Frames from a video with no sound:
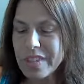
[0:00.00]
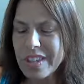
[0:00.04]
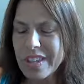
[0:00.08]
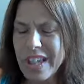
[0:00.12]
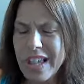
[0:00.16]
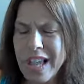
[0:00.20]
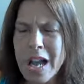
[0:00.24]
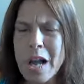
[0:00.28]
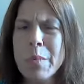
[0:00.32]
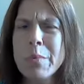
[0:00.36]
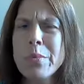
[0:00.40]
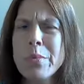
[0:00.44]

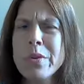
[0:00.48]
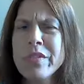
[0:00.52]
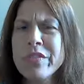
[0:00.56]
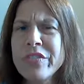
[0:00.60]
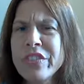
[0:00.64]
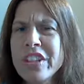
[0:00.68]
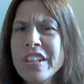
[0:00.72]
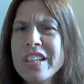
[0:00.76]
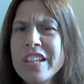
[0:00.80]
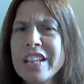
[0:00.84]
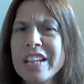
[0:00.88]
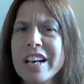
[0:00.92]
I've been
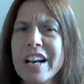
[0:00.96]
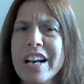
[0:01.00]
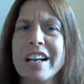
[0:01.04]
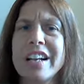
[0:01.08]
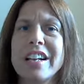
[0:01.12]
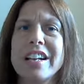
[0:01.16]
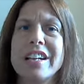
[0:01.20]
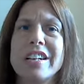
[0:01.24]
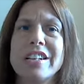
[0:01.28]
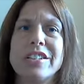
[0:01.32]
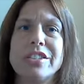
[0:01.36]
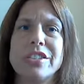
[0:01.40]
feeling
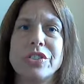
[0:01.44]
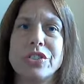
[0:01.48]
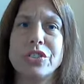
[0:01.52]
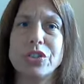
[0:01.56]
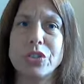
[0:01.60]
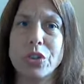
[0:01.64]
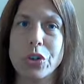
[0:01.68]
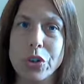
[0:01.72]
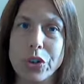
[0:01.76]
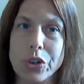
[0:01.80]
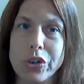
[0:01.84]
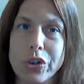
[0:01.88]
kind of
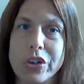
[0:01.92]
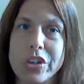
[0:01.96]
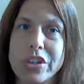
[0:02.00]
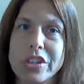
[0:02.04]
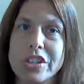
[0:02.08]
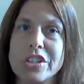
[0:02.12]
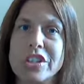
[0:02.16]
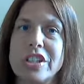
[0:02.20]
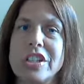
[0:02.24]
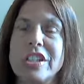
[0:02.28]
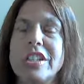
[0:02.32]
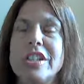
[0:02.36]

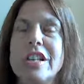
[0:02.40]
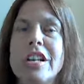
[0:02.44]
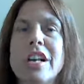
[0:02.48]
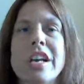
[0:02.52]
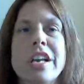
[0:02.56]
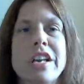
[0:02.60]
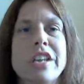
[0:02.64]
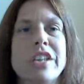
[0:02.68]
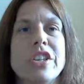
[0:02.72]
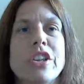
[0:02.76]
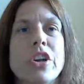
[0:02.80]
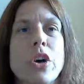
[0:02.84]
discouraged and
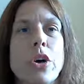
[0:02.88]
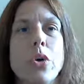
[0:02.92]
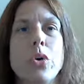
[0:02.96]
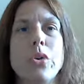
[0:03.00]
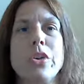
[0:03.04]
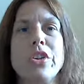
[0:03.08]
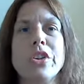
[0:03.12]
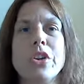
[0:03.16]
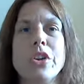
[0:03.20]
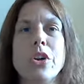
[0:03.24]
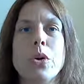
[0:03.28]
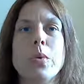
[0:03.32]
you know
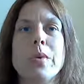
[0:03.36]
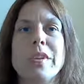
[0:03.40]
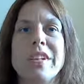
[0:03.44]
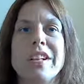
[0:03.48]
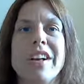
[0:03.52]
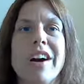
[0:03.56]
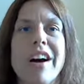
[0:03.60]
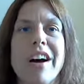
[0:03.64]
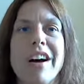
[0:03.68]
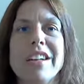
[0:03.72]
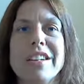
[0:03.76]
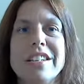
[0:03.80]
you know when
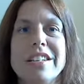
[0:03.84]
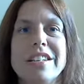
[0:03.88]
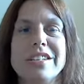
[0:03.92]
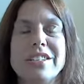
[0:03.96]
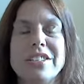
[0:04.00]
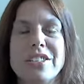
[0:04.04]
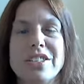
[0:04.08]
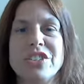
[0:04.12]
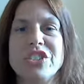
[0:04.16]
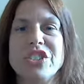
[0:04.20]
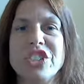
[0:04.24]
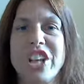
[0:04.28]
God
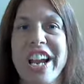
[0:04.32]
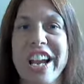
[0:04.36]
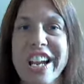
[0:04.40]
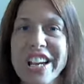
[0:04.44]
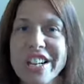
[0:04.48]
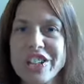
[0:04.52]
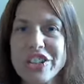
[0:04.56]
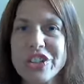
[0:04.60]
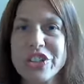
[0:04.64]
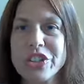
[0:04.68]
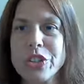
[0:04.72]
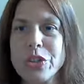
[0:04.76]
is
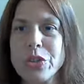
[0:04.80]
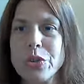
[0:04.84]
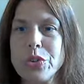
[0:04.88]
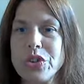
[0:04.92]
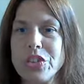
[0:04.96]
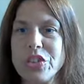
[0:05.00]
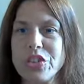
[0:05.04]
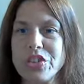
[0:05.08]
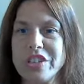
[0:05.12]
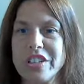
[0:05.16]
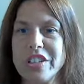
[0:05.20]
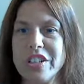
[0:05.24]
changing you
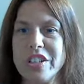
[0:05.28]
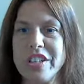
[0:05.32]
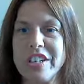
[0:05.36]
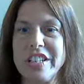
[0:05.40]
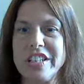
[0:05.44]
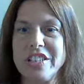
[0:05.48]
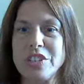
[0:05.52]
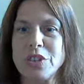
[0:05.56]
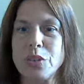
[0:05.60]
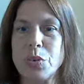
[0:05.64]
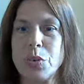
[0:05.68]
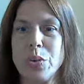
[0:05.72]
you still
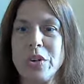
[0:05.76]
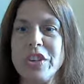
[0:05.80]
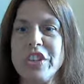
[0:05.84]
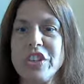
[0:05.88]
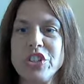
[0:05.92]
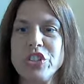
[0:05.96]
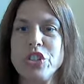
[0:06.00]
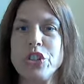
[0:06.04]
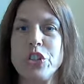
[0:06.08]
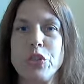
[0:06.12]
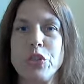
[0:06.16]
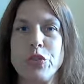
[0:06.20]

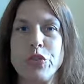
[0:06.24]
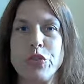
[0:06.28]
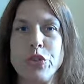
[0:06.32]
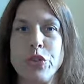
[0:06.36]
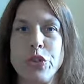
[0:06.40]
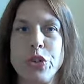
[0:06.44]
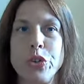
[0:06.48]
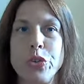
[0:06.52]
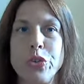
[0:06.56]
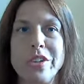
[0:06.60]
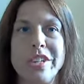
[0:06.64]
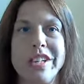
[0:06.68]
squeeze your
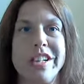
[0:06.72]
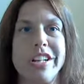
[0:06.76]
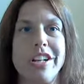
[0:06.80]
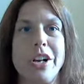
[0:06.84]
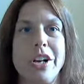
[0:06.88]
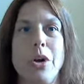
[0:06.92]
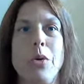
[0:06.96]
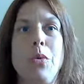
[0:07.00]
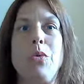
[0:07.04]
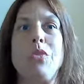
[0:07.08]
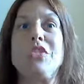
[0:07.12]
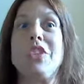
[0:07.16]
fruit and it
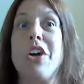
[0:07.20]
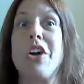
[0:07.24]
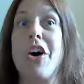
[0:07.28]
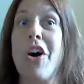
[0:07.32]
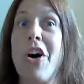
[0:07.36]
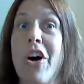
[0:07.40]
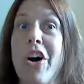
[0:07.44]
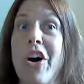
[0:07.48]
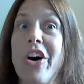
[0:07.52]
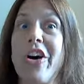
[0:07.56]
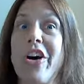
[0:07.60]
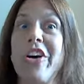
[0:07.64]
goes
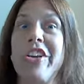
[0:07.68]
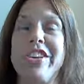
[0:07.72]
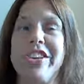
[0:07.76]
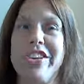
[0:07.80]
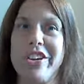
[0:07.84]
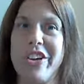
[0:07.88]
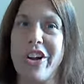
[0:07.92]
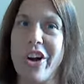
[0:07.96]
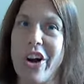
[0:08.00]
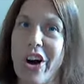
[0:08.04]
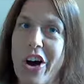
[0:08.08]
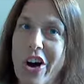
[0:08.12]
on
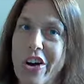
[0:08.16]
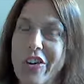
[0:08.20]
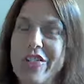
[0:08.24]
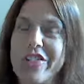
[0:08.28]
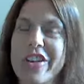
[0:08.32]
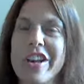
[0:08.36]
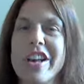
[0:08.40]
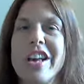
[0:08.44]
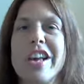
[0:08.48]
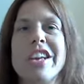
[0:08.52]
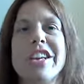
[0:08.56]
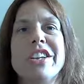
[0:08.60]
and off
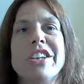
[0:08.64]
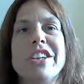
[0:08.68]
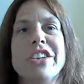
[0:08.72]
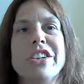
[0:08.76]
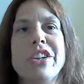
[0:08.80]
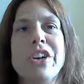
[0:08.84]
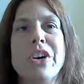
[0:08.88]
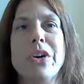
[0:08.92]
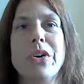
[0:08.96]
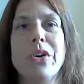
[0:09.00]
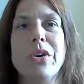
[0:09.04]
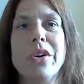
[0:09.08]
you
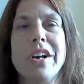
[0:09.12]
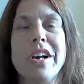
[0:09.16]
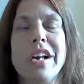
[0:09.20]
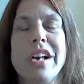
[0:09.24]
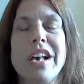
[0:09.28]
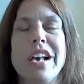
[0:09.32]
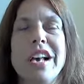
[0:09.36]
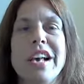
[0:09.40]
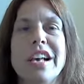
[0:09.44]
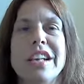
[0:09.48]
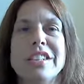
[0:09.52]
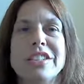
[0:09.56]
know
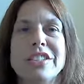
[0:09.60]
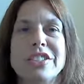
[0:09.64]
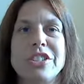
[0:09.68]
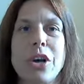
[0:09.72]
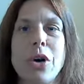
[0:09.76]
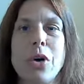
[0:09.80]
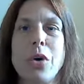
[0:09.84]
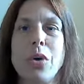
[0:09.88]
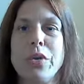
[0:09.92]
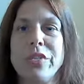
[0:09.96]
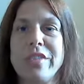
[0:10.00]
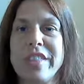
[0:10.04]
and
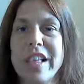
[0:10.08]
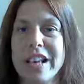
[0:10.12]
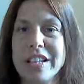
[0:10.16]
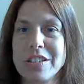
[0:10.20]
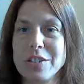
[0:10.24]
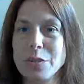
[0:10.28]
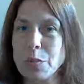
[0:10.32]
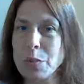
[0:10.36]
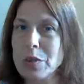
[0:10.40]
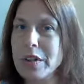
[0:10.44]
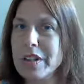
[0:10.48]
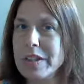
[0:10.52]
so
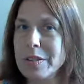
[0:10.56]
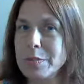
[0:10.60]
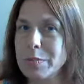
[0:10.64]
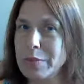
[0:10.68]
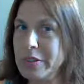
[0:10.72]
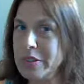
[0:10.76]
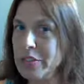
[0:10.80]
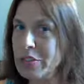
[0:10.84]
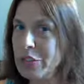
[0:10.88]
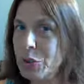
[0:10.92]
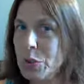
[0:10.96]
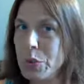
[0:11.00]
that's what he's
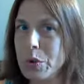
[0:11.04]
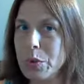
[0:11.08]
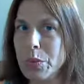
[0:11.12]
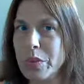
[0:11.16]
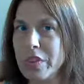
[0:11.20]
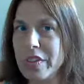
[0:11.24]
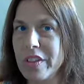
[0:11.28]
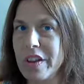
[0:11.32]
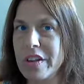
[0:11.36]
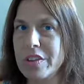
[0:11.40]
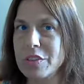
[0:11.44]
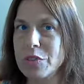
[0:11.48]
been doing
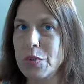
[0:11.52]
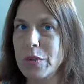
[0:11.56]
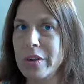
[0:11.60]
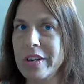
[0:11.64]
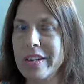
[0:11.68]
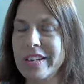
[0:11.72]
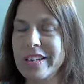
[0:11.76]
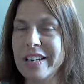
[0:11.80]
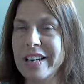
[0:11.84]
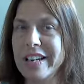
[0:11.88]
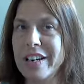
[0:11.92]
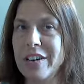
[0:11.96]
with us
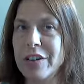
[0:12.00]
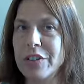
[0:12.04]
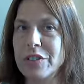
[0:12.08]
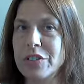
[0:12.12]
right now.